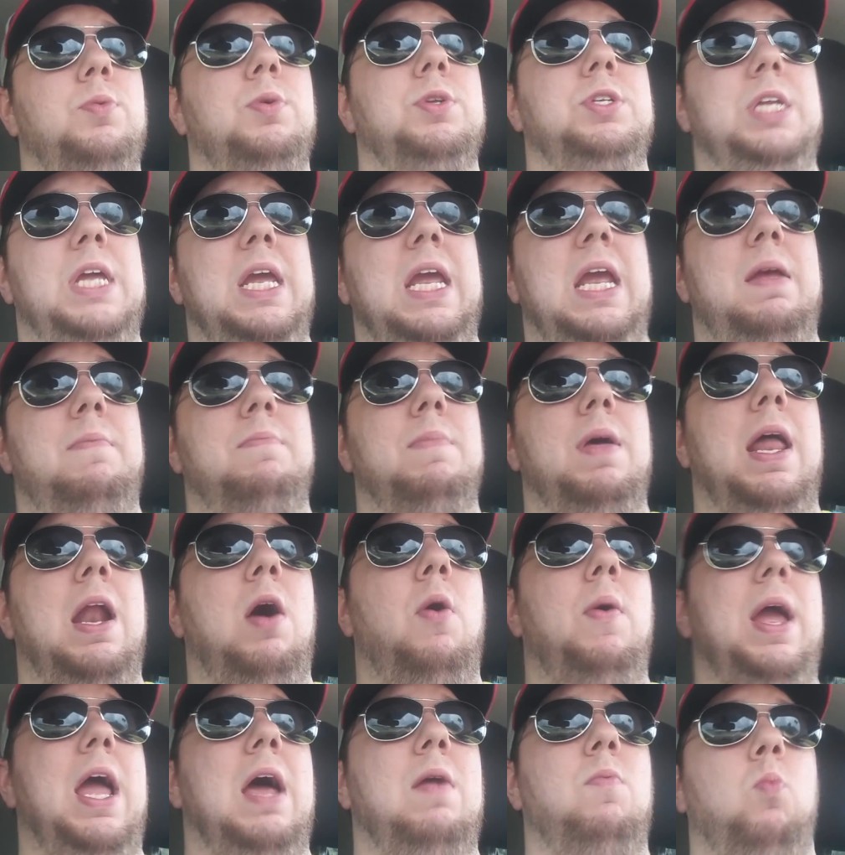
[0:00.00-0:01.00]
to a team that
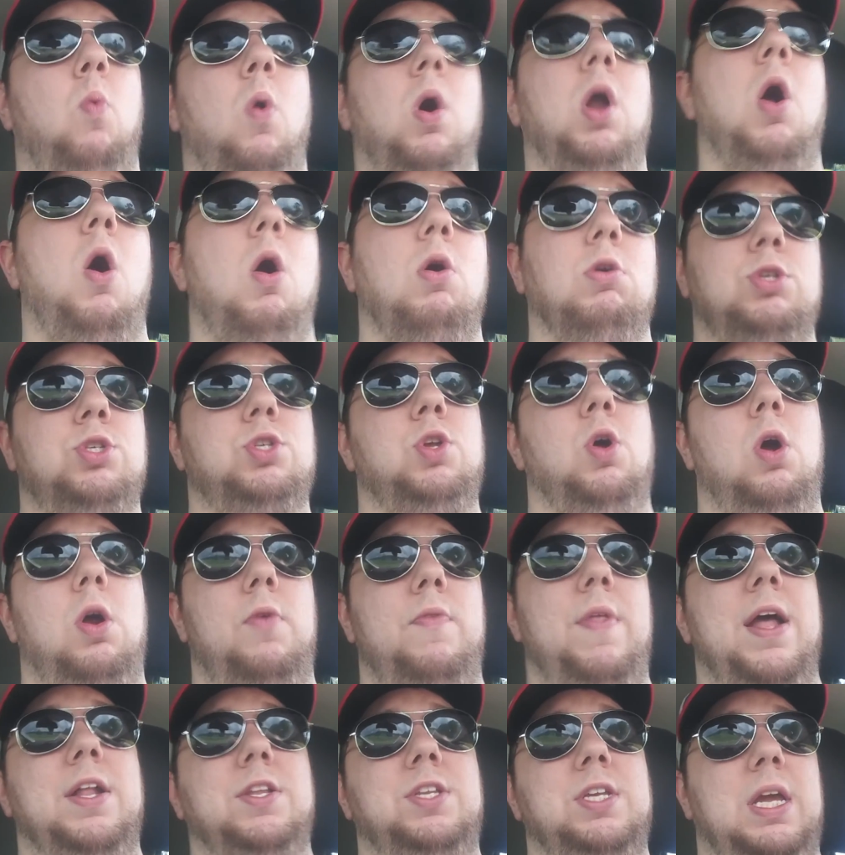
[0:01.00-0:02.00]
only had 1 All-Star
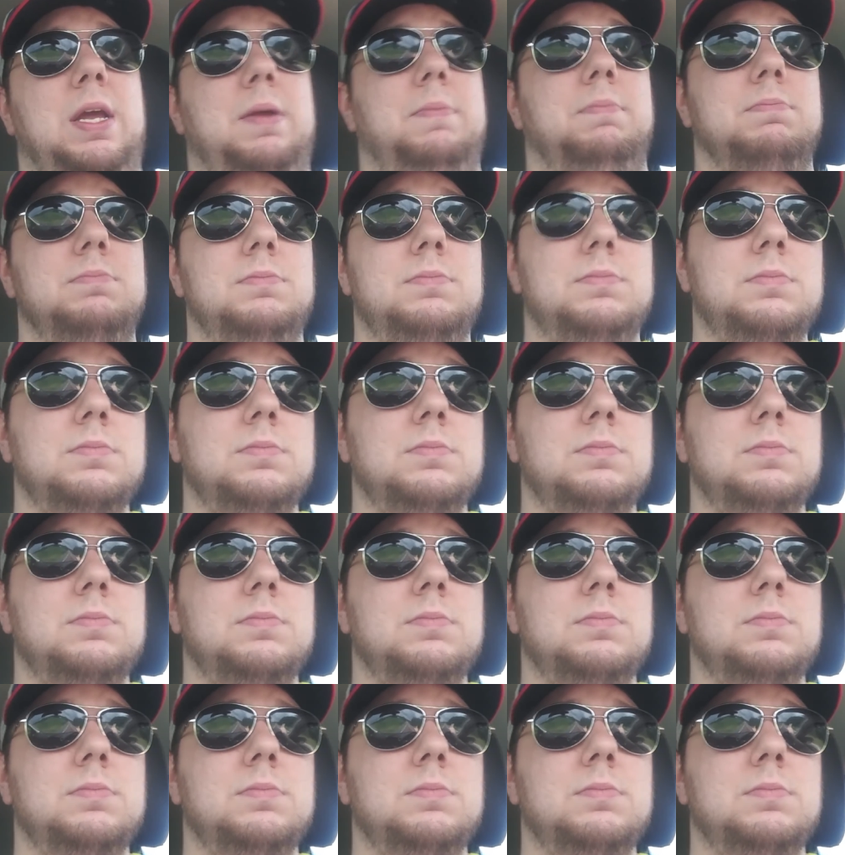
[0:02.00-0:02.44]
on that team.